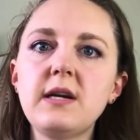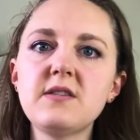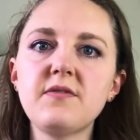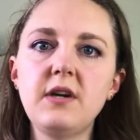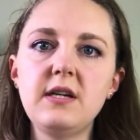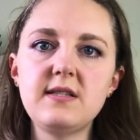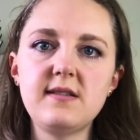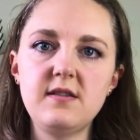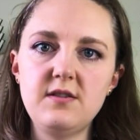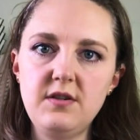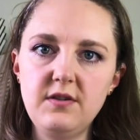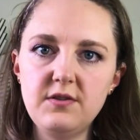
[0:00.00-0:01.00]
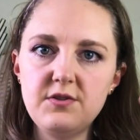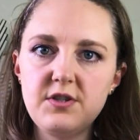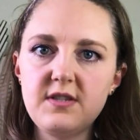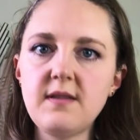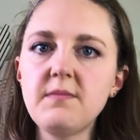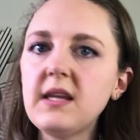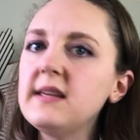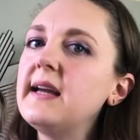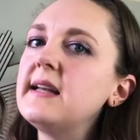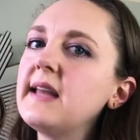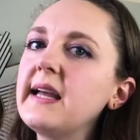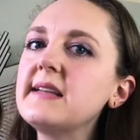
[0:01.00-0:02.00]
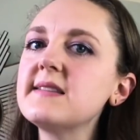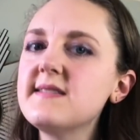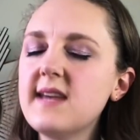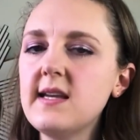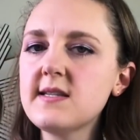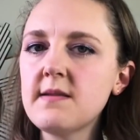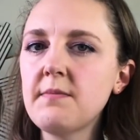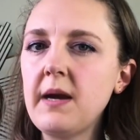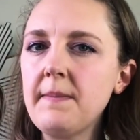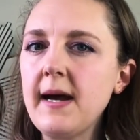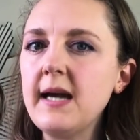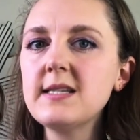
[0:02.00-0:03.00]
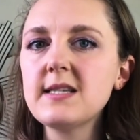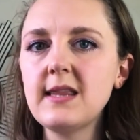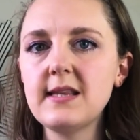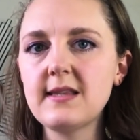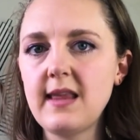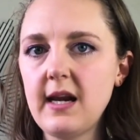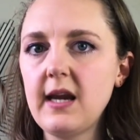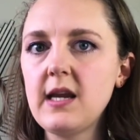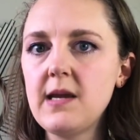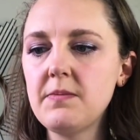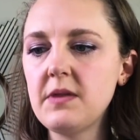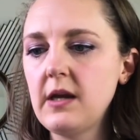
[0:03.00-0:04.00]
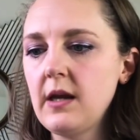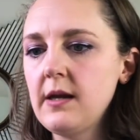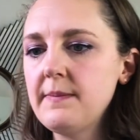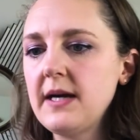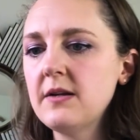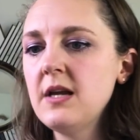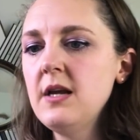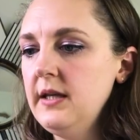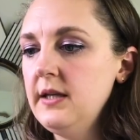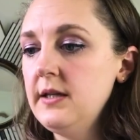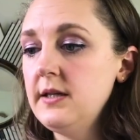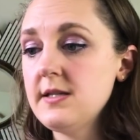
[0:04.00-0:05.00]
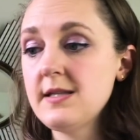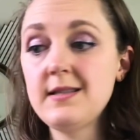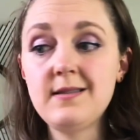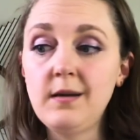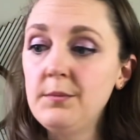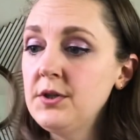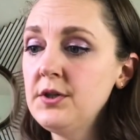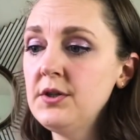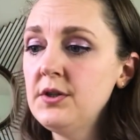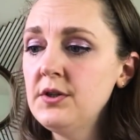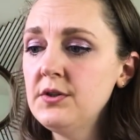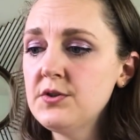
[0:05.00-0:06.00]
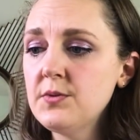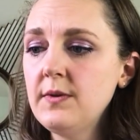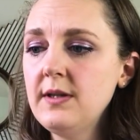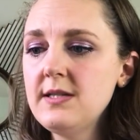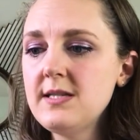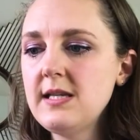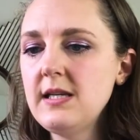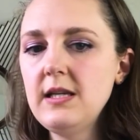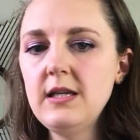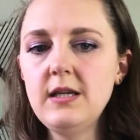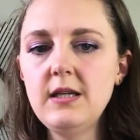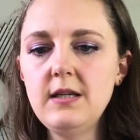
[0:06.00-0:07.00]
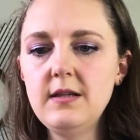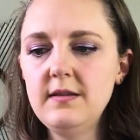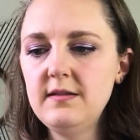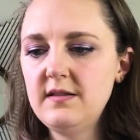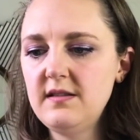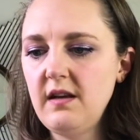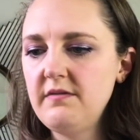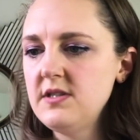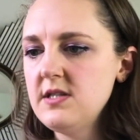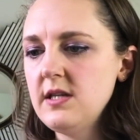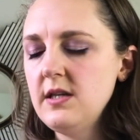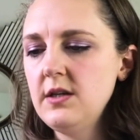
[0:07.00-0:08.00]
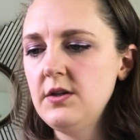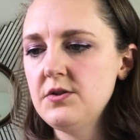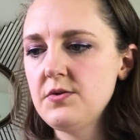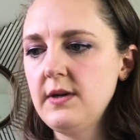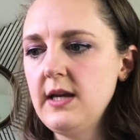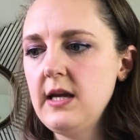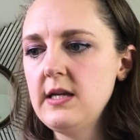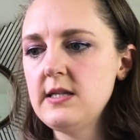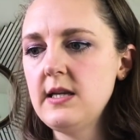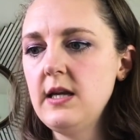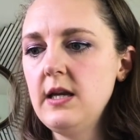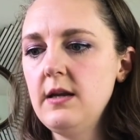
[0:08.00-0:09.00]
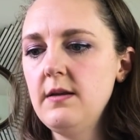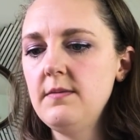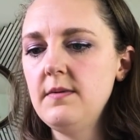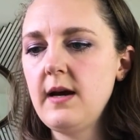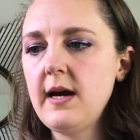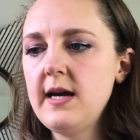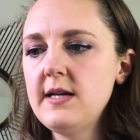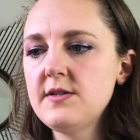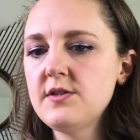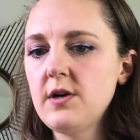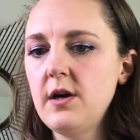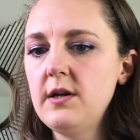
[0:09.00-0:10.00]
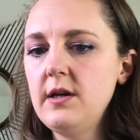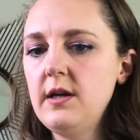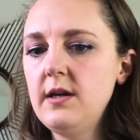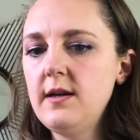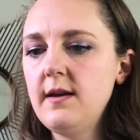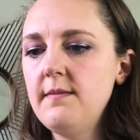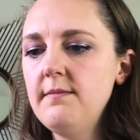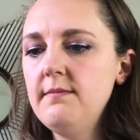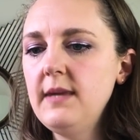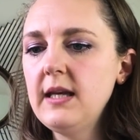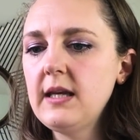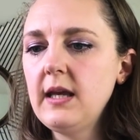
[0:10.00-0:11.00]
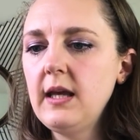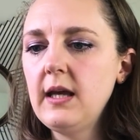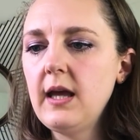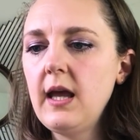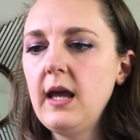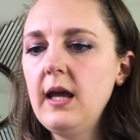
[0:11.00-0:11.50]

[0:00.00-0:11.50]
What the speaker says: transfer is just something that like stays in my mind and that I keep thinking about. In summer 2017 or 2018, I started making